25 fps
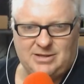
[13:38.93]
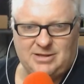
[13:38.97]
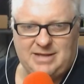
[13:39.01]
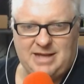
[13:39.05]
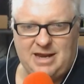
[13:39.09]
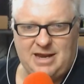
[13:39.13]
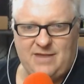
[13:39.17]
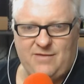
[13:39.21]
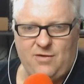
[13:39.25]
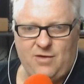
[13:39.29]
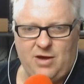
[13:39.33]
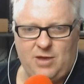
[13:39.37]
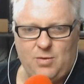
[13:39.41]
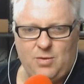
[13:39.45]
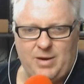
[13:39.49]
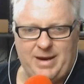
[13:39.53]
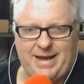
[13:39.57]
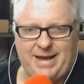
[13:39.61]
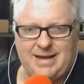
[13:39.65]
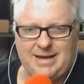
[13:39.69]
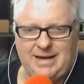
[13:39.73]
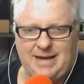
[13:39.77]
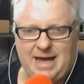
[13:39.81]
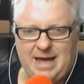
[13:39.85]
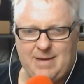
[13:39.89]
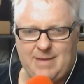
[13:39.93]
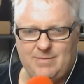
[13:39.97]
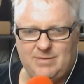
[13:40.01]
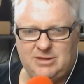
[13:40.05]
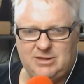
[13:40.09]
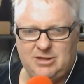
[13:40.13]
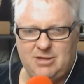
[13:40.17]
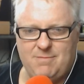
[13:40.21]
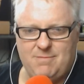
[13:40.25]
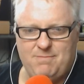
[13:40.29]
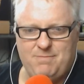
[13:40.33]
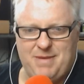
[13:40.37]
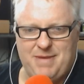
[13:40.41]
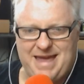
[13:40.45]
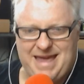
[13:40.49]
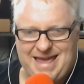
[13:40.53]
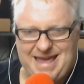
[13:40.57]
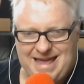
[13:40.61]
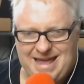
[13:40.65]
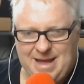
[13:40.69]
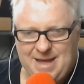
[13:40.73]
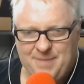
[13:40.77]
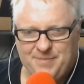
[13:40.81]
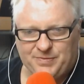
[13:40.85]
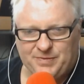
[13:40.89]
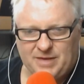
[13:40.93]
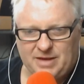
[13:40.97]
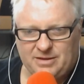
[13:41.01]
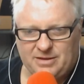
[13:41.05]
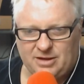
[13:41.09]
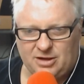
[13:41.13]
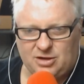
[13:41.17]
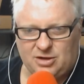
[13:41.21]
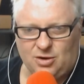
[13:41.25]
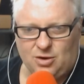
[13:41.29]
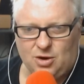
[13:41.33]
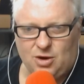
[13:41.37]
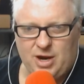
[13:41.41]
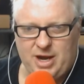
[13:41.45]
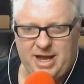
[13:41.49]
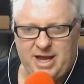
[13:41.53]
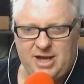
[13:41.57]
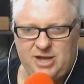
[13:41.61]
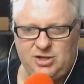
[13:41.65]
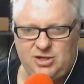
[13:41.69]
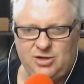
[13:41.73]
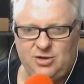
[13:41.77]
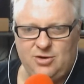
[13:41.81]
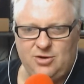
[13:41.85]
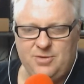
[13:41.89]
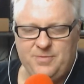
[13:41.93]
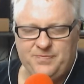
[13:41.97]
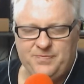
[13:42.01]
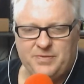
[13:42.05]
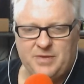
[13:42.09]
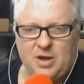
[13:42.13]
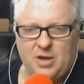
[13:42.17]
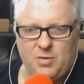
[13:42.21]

identified what it claimed to be the core issue,